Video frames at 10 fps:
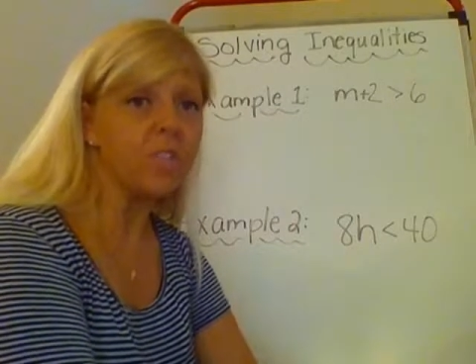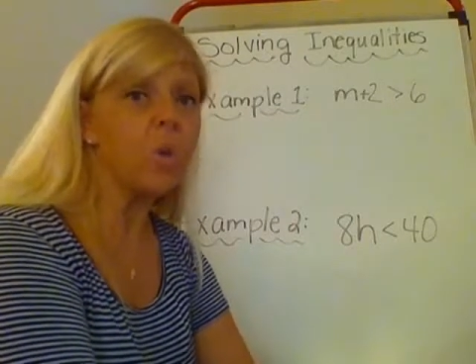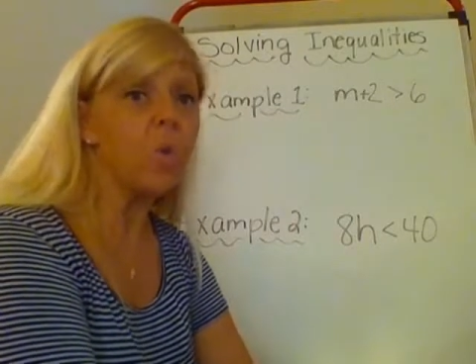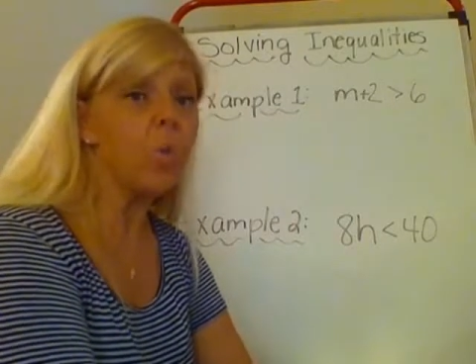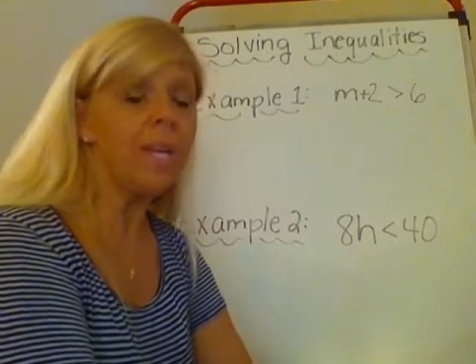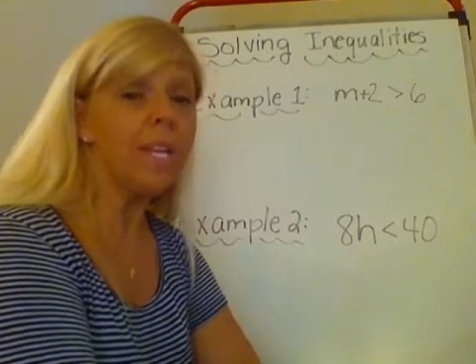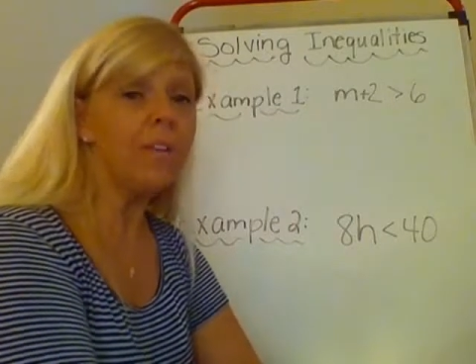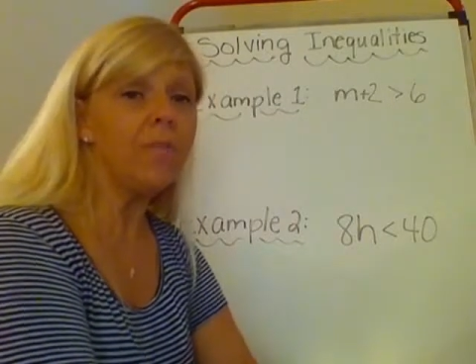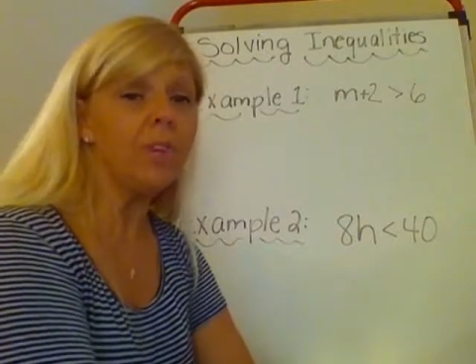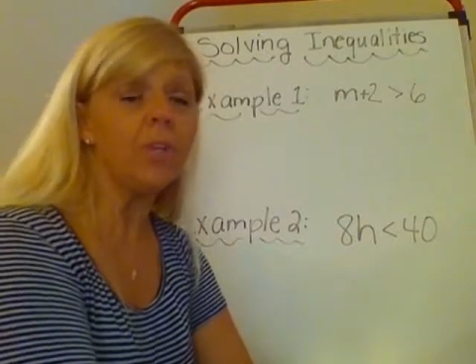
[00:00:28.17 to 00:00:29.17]
So we need
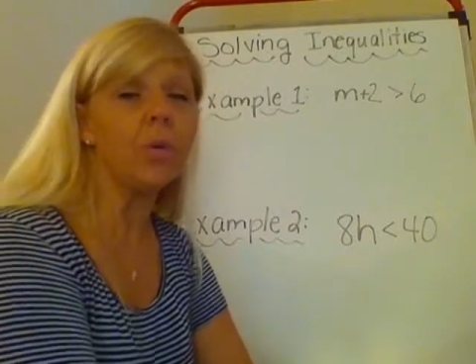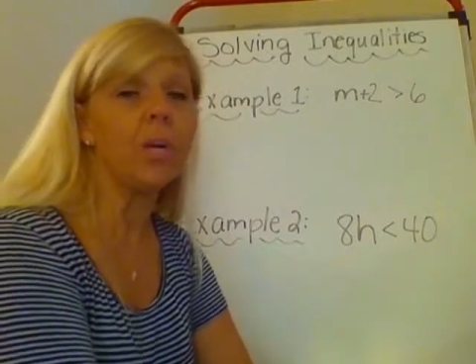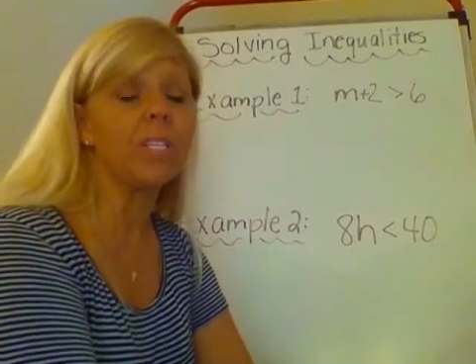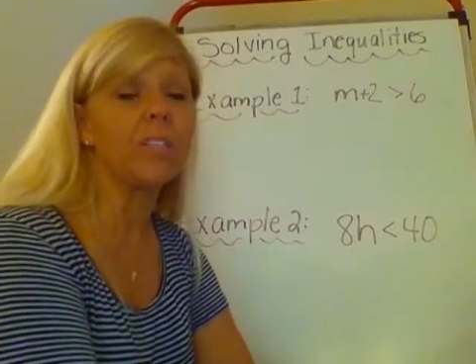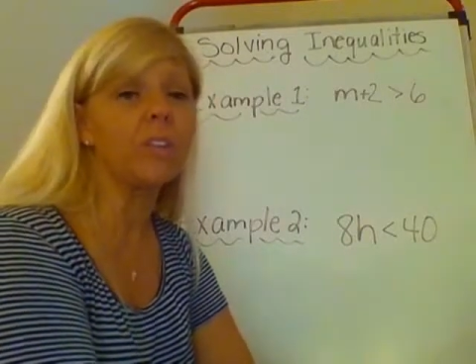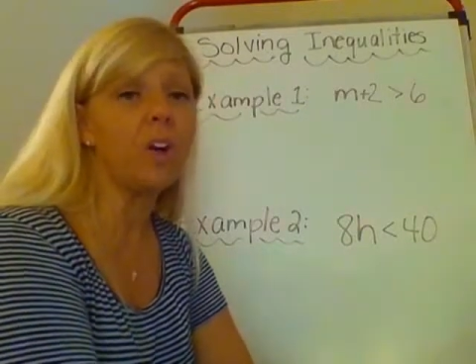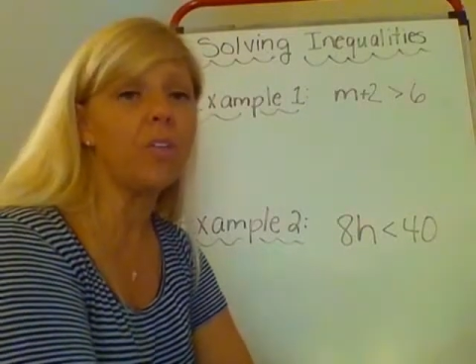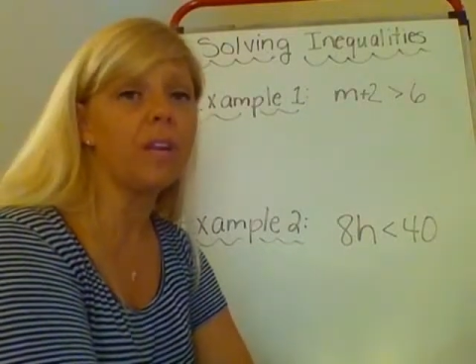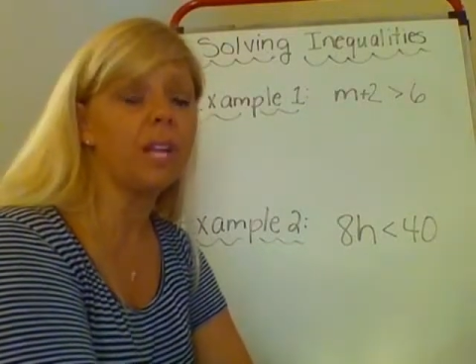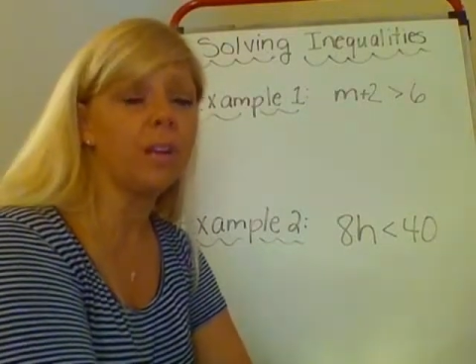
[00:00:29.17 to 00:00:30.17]
to view
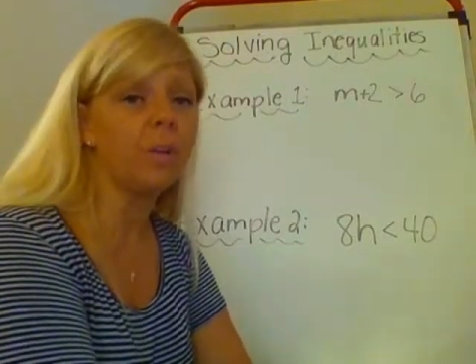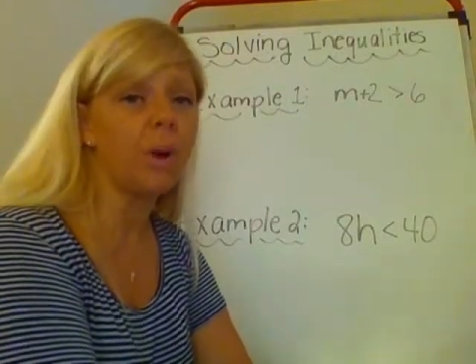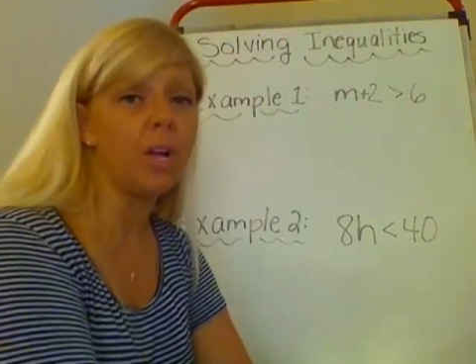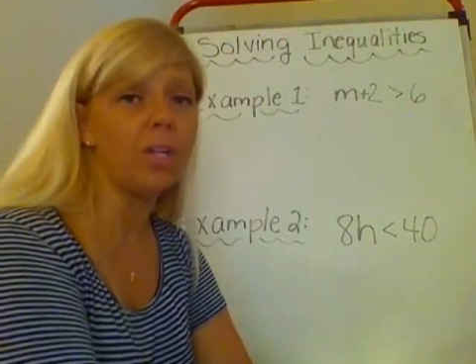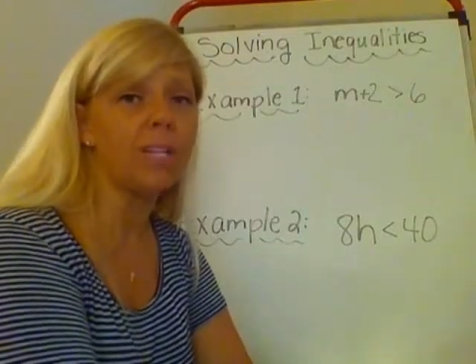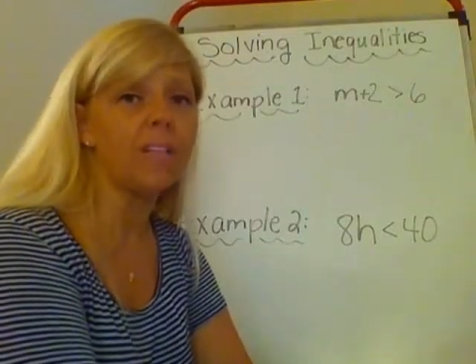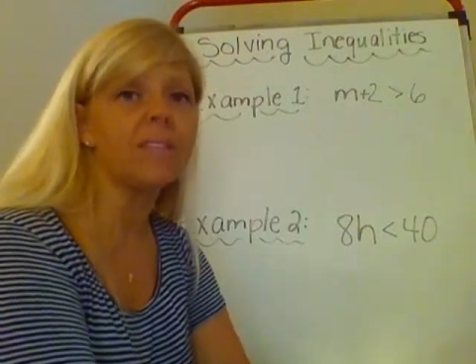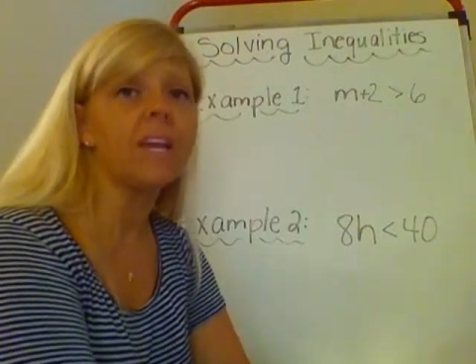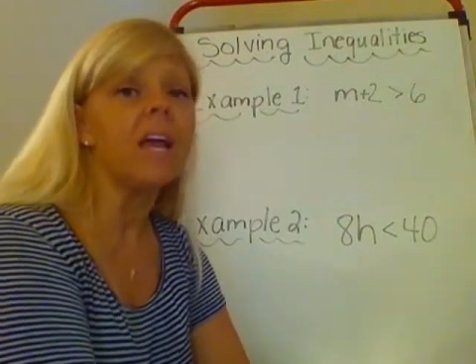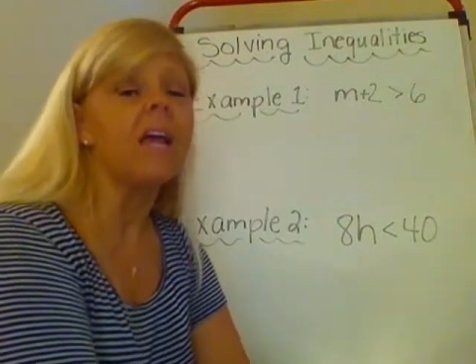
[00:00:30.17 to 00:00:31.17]
solving
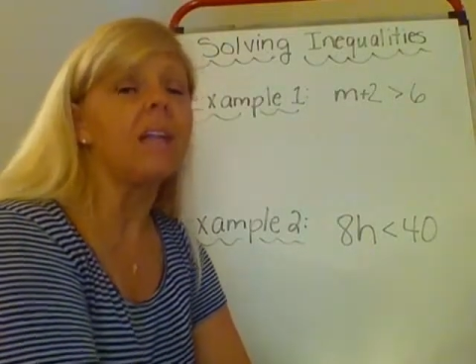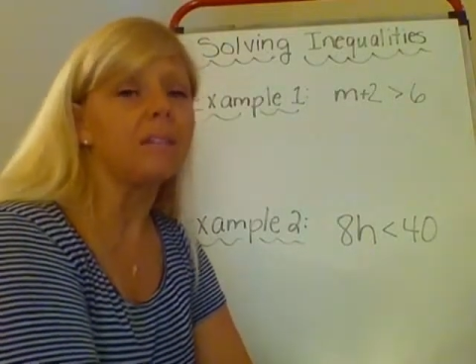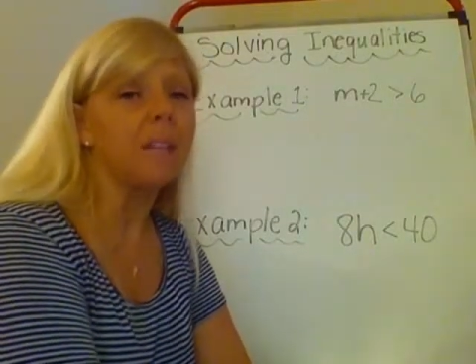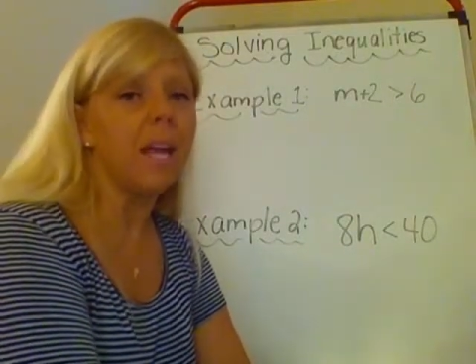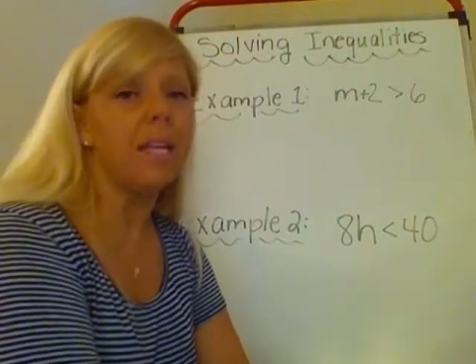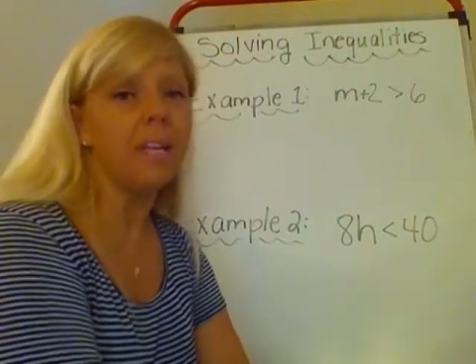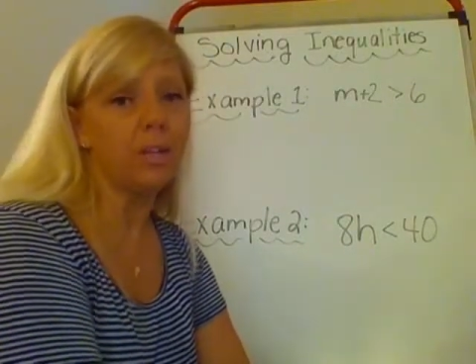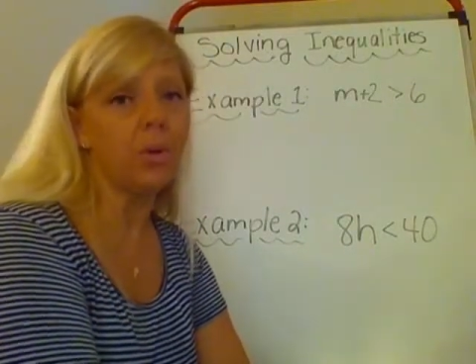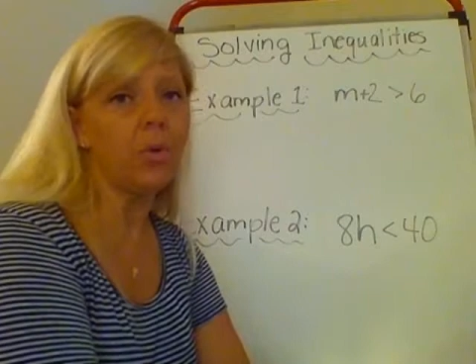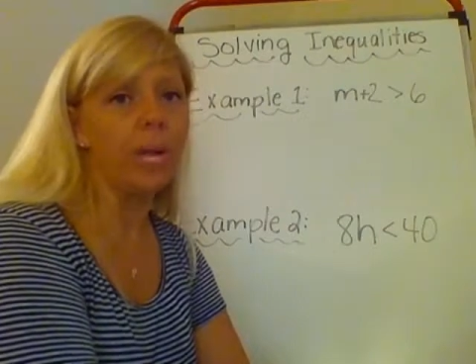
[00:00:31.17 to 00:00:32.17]
inequalities like
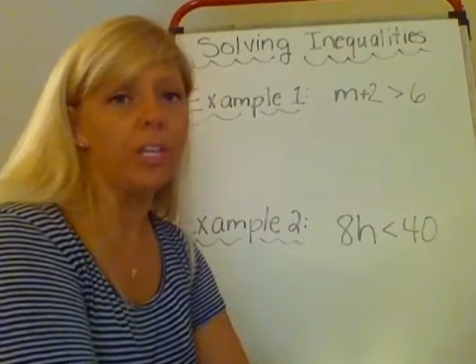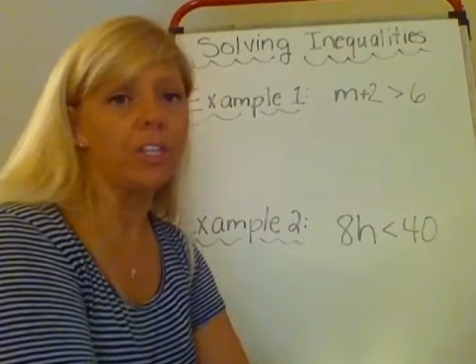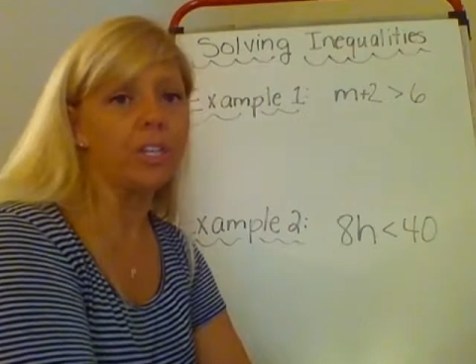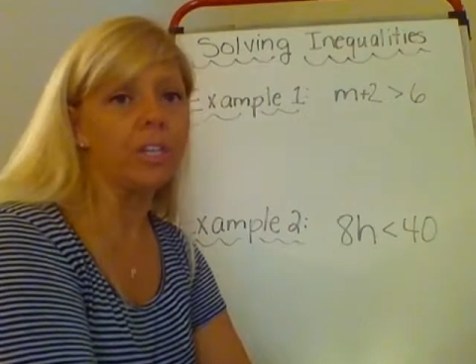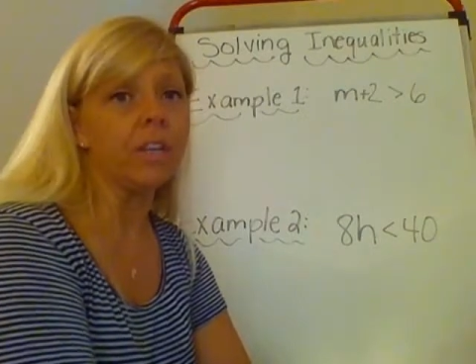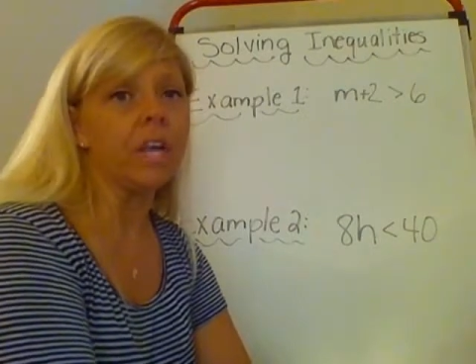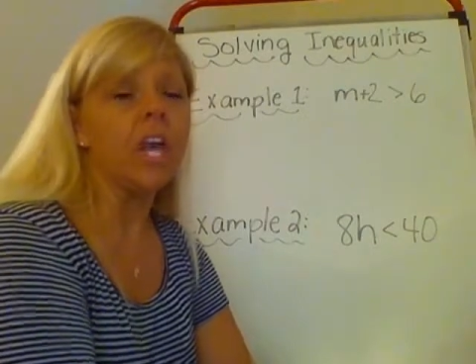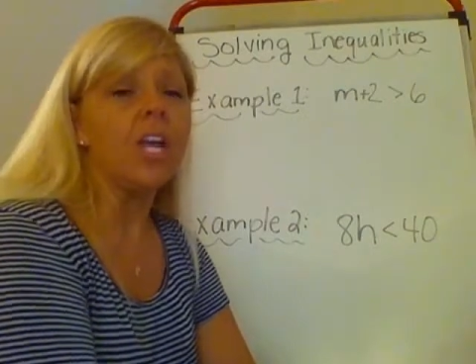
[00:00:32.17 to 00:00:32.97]
an equation.